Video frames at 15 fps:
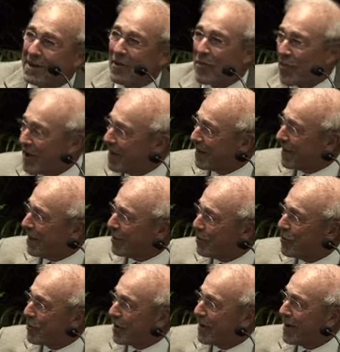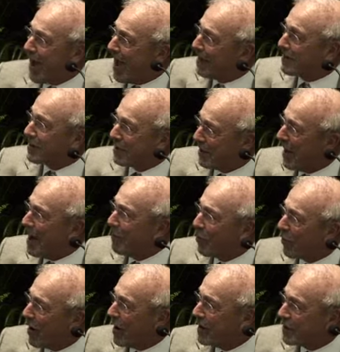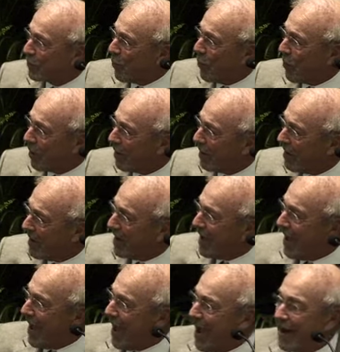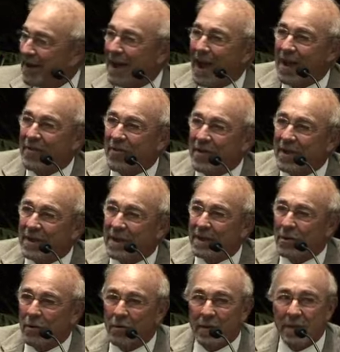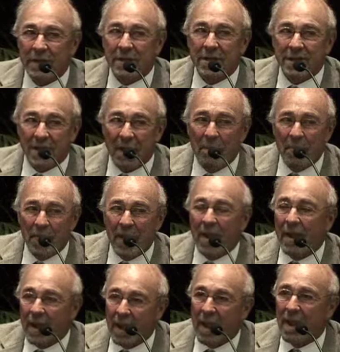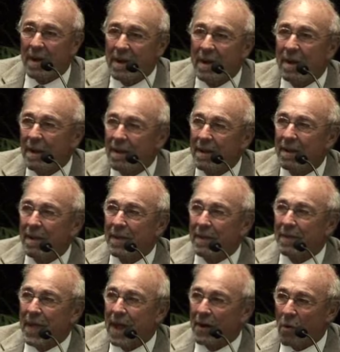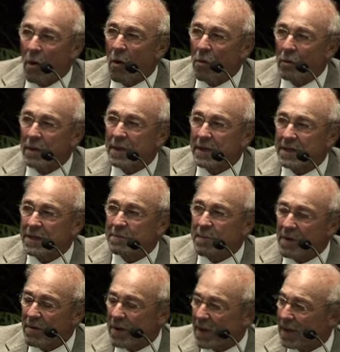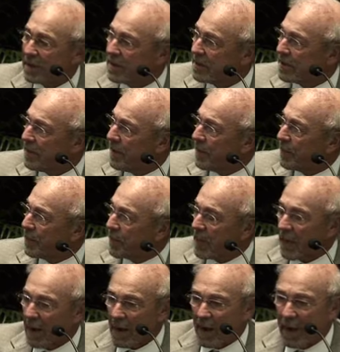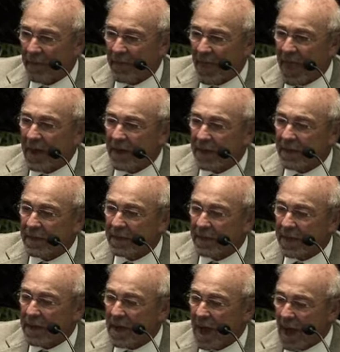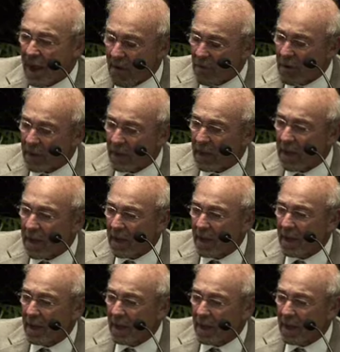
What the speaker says: to think that you cannot glamorize war. And I think that there is something in that whole experience that is inherently